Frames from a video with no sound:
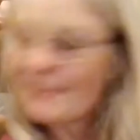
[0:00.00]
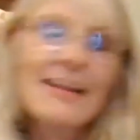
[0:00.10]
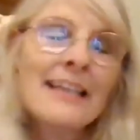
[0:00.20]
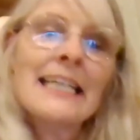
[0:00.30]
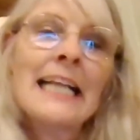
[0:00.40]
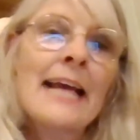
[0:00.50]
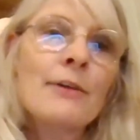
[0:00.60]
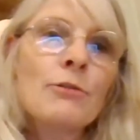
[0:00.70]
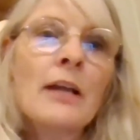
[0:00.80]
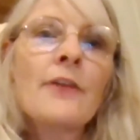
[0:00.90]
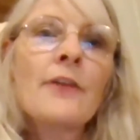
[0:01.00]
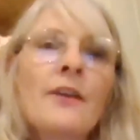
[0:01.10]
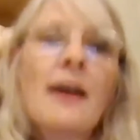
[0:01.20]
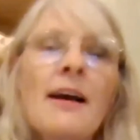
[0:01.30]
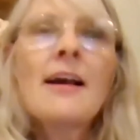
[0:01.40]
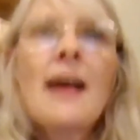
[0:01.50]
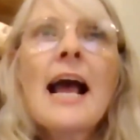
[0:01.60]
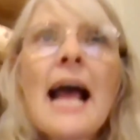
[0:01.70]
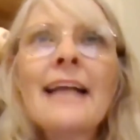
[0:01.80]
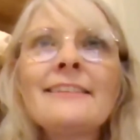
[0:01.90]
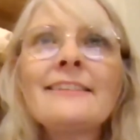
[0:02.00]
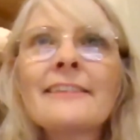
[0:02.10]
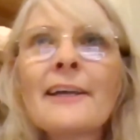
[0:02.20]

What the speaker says: red clay all over her. And